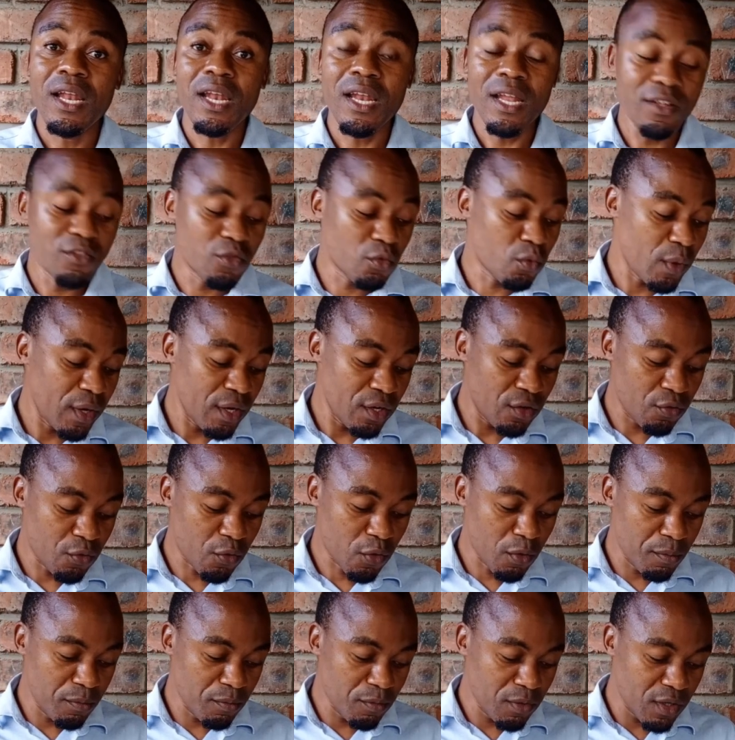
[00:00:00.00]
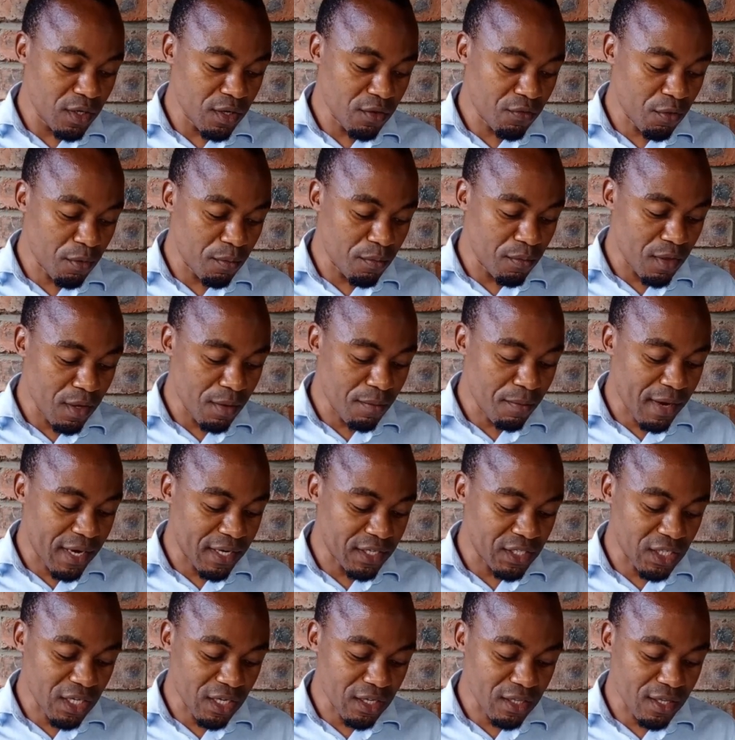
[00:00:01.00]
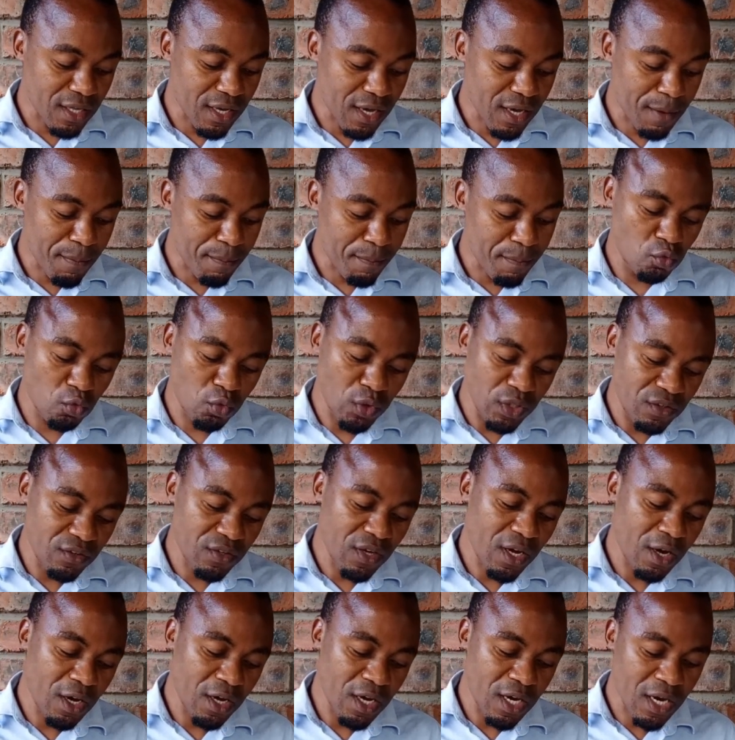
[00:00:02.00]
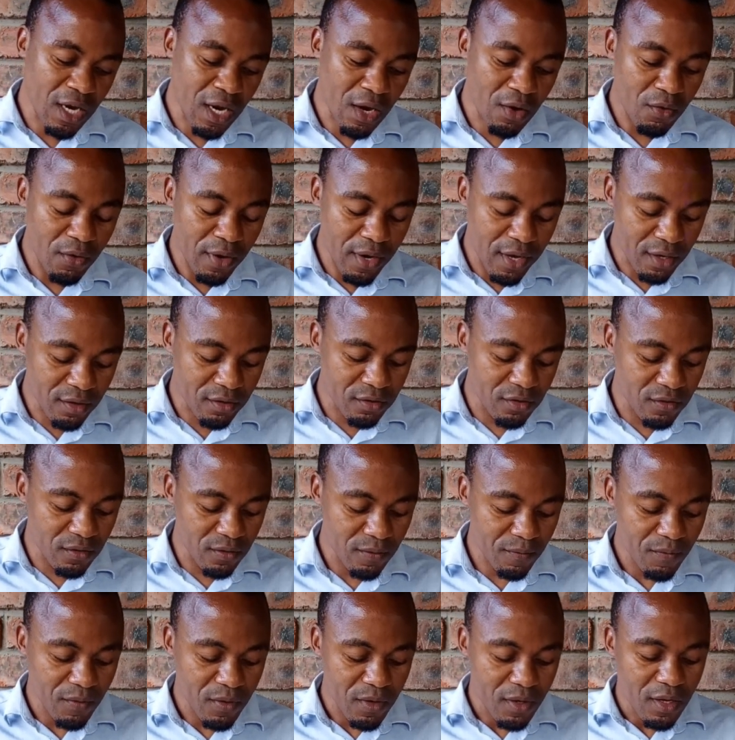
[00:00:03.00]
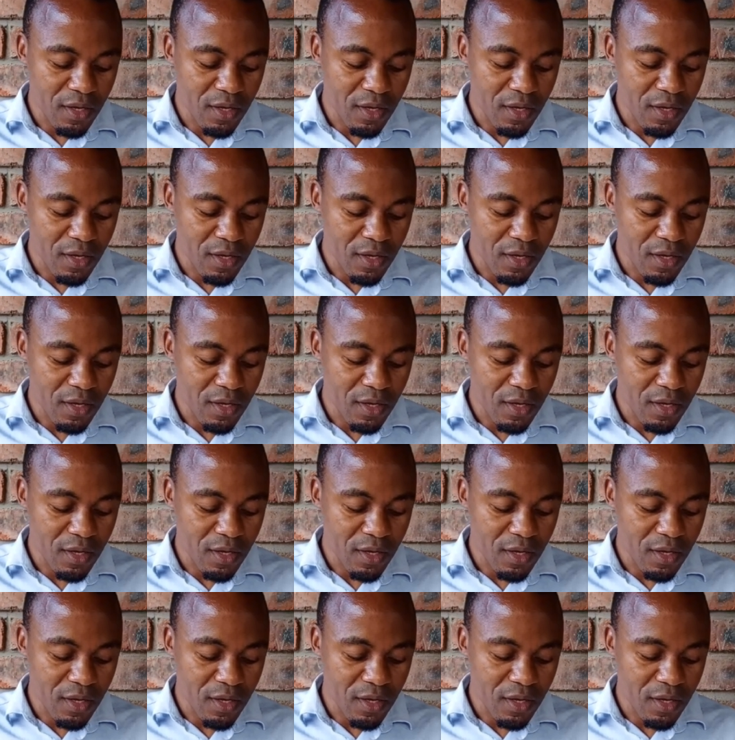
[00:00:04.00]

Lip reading: Let's wait from hear from them. I checked their Twitter, now X.